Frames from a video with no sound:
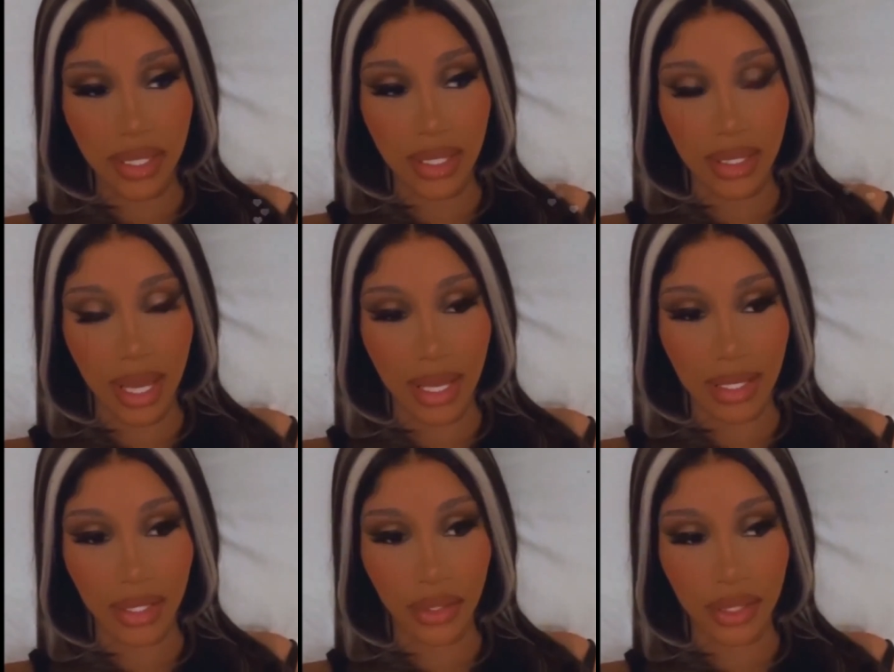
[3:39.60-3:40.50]
we got
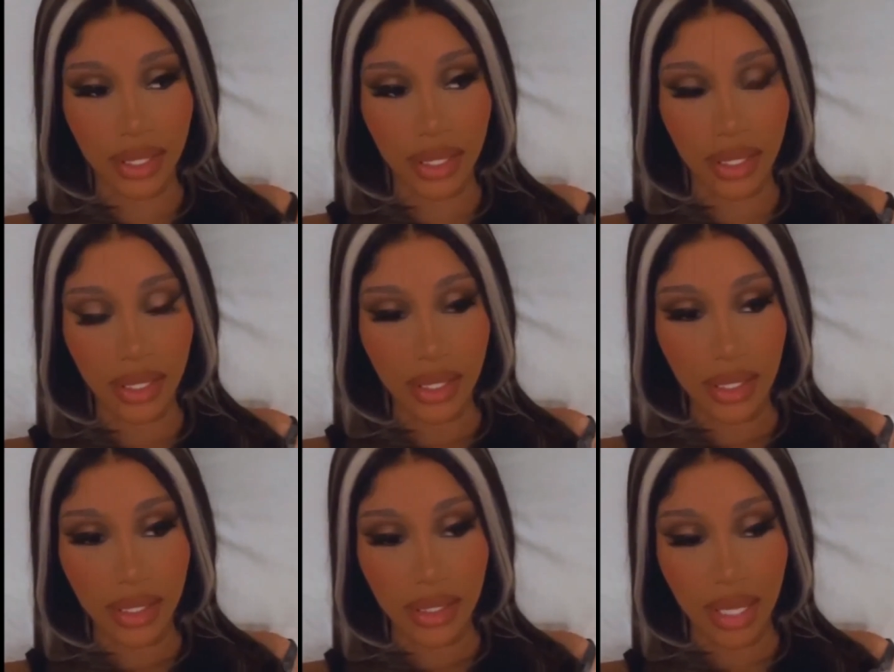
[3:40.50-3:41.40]
sent the beat like
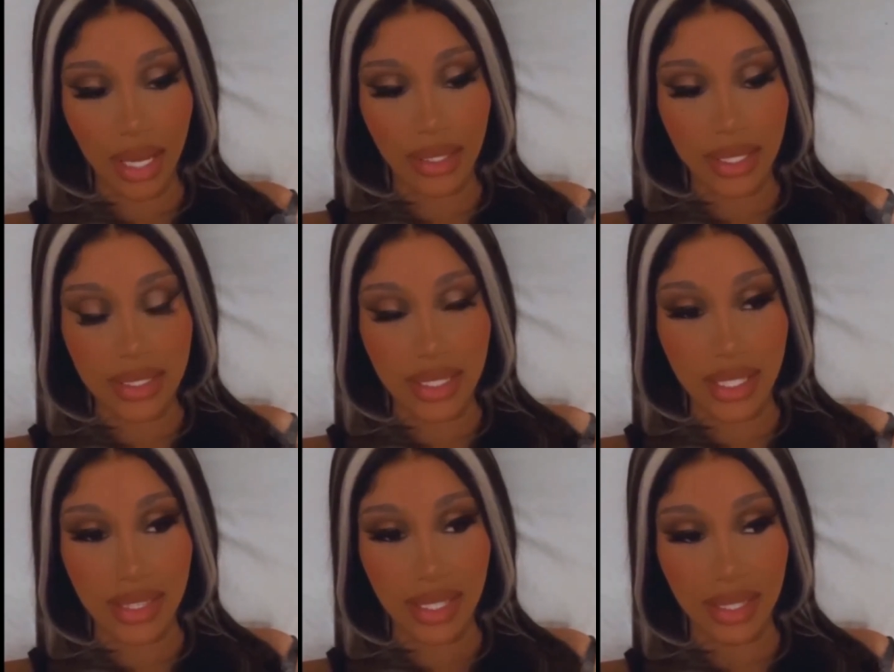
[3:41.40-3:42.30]
literally
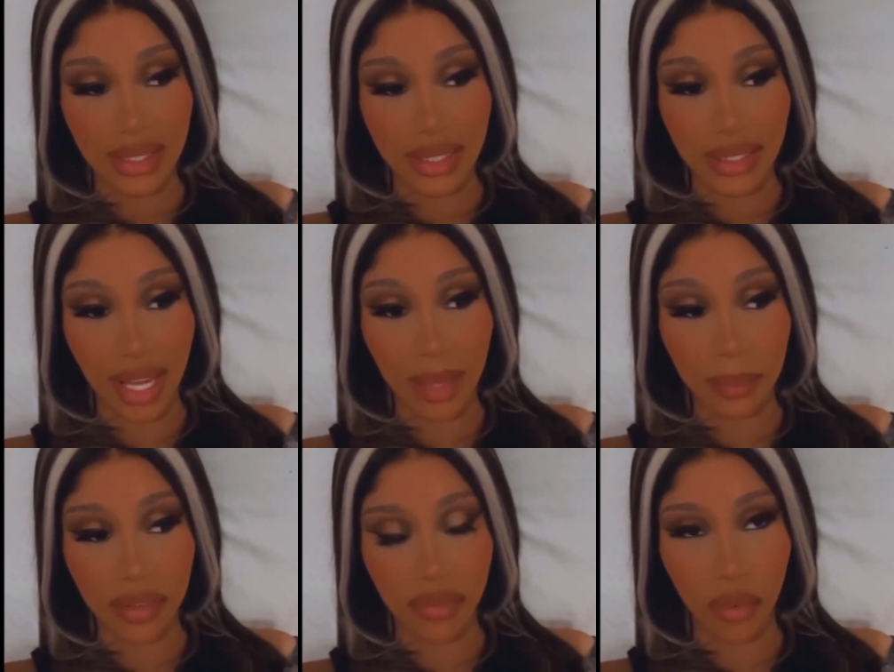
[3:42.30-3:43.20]
not yesterday,
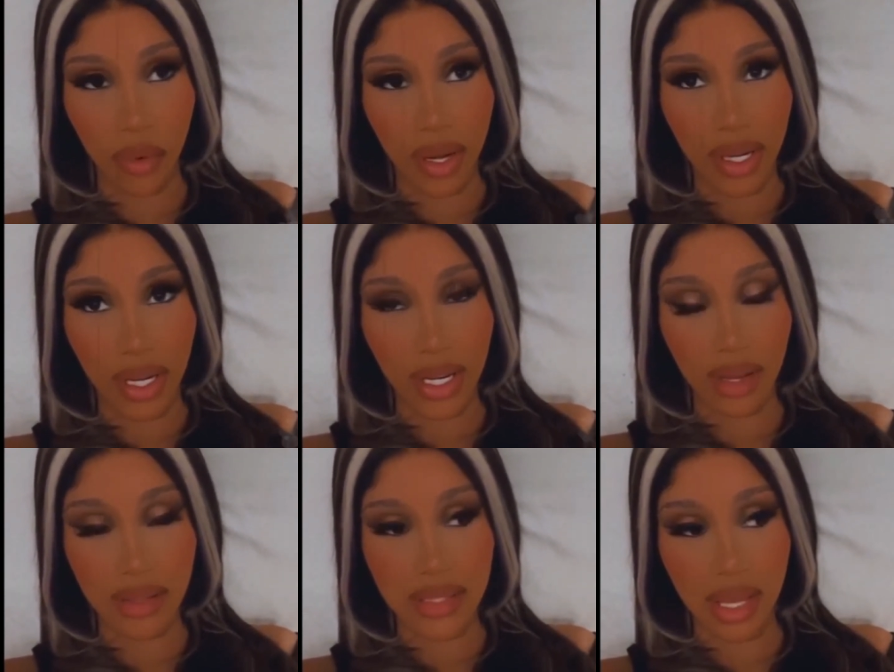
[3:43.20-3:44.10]
the the night
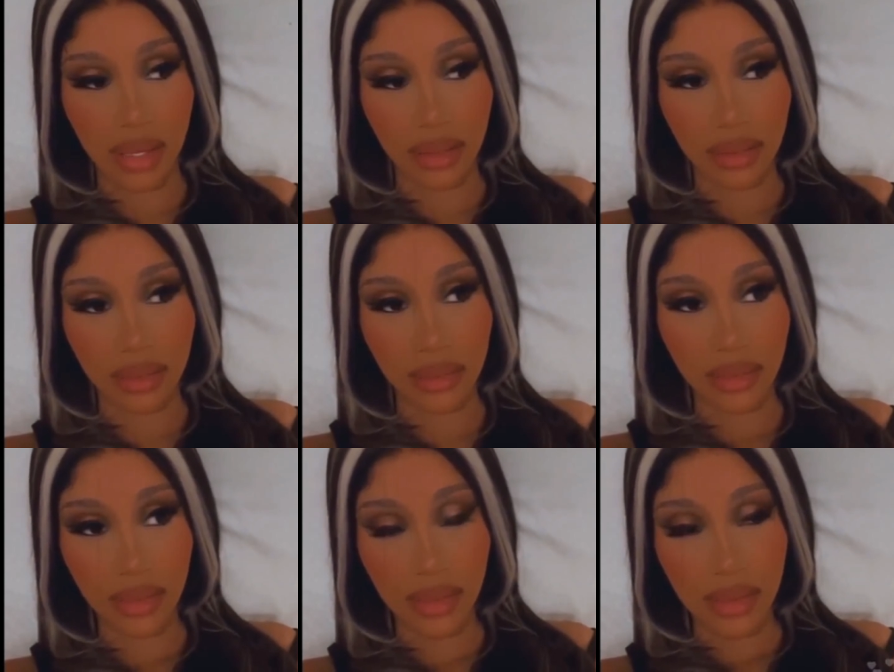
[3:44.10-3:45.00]
before, and
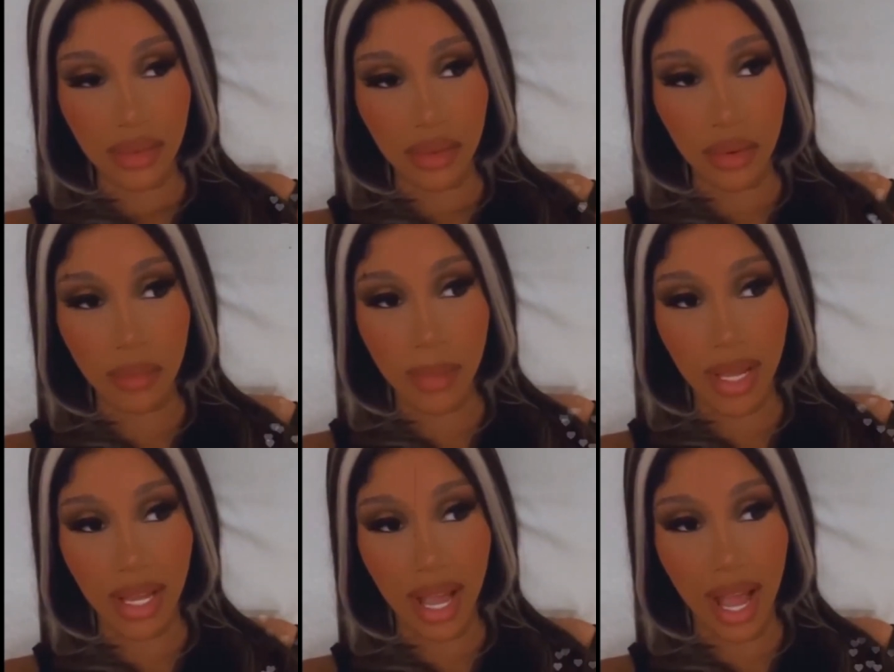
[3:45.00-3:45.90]
I was like,
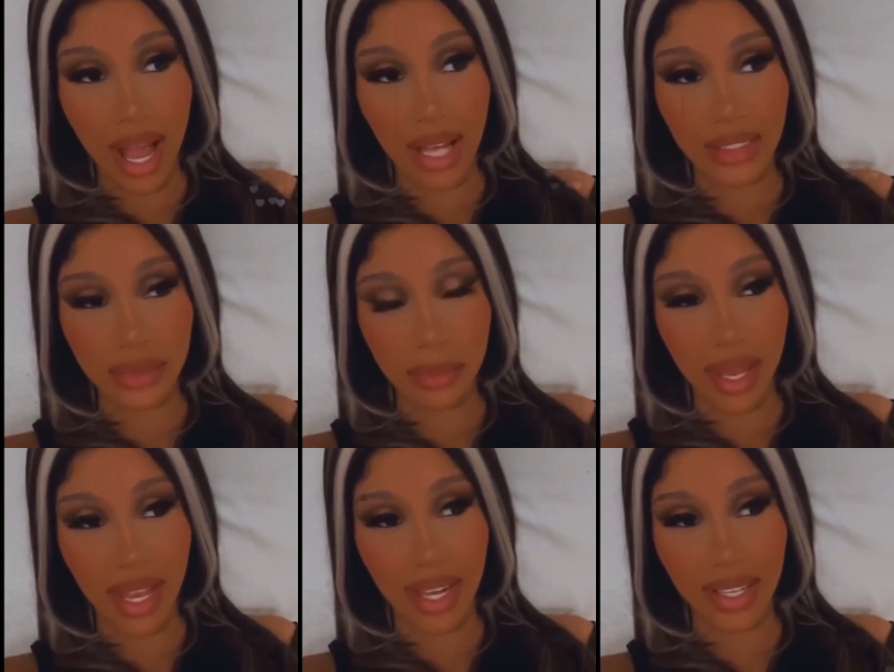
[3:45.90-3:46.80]
oh my
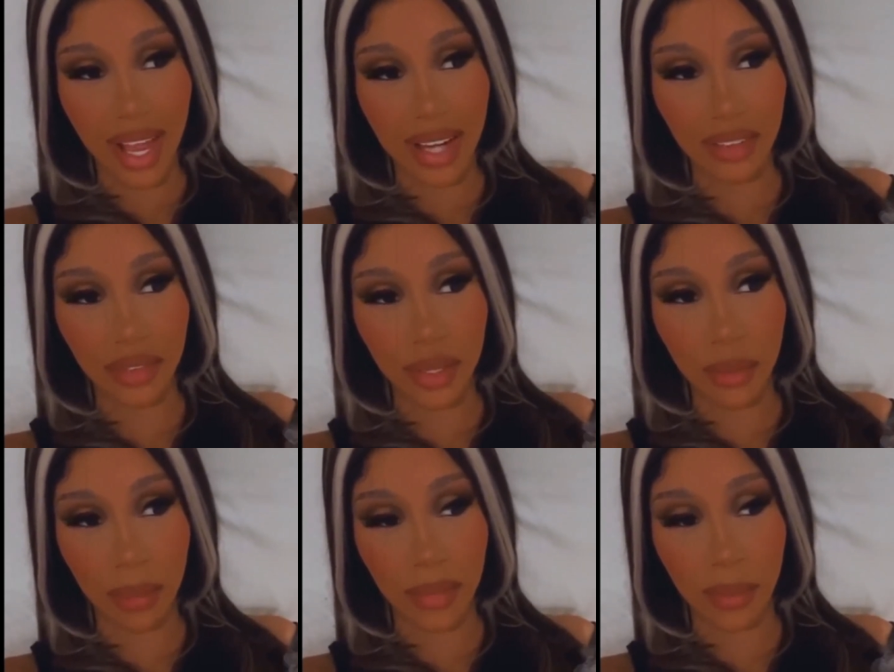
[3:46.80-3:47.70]
gosh,
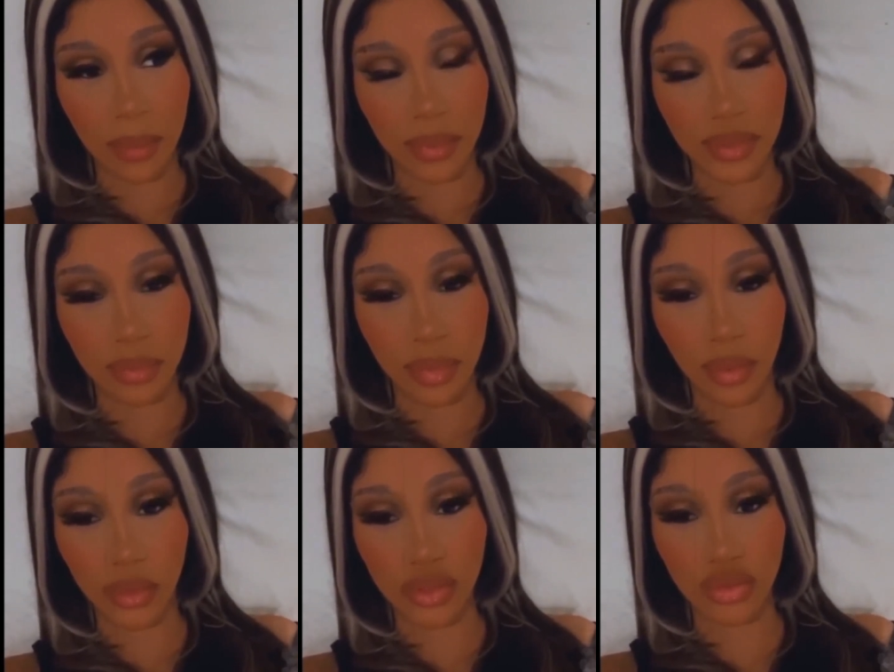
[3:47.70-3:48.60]
man, Khaled really
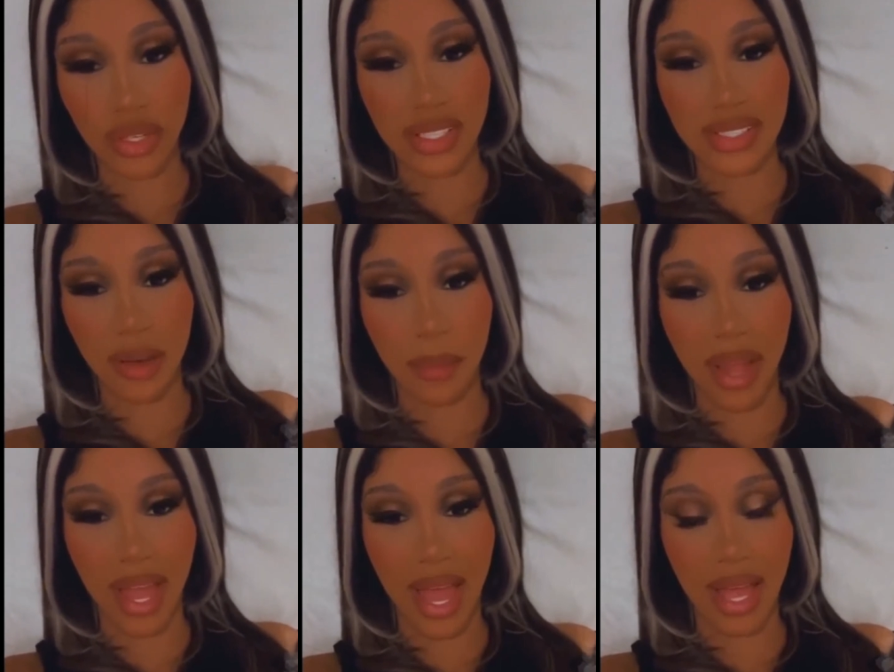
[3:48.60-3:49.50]
want me to
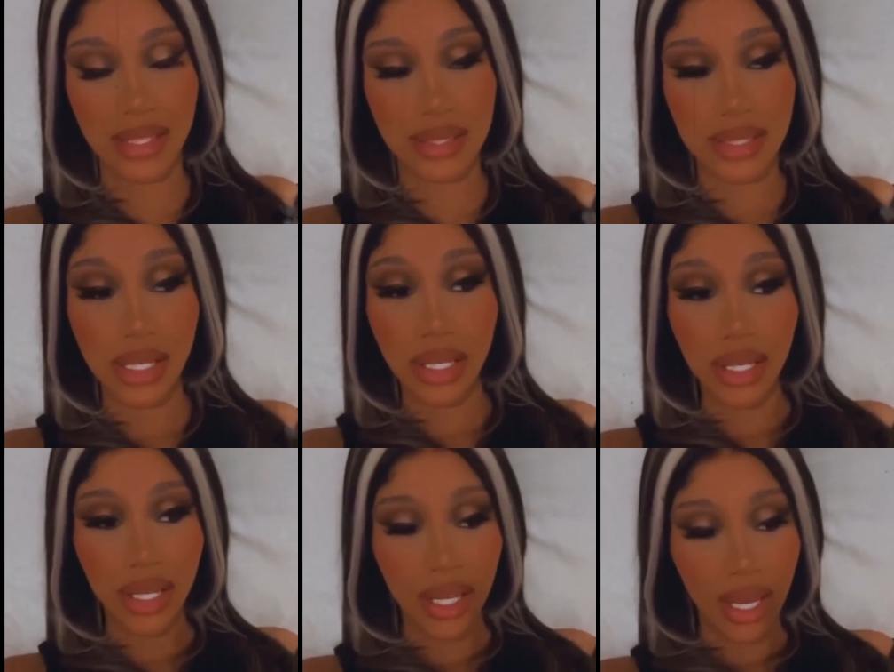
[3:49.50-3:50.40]
pull strings out my
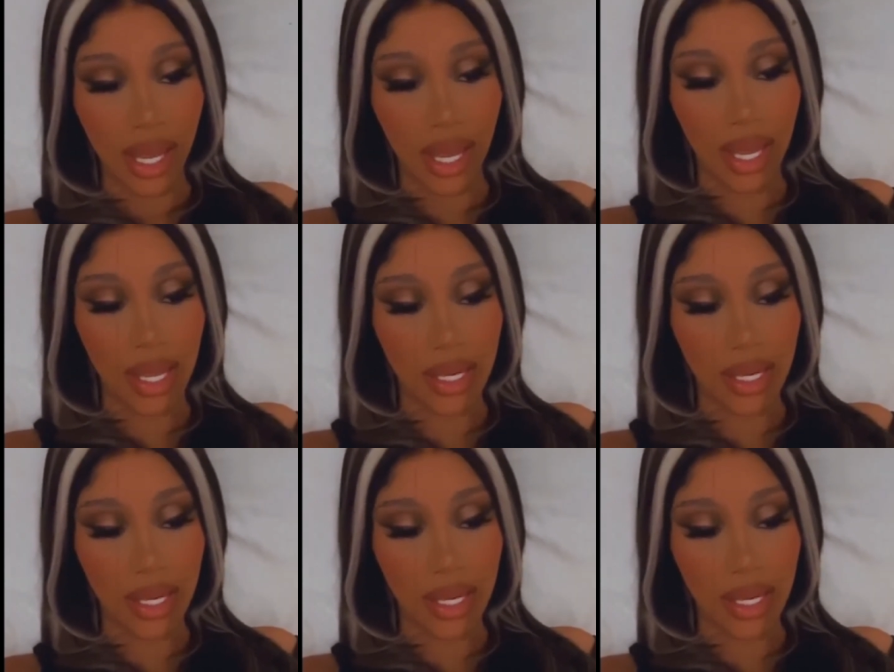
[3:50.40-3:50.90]
ass,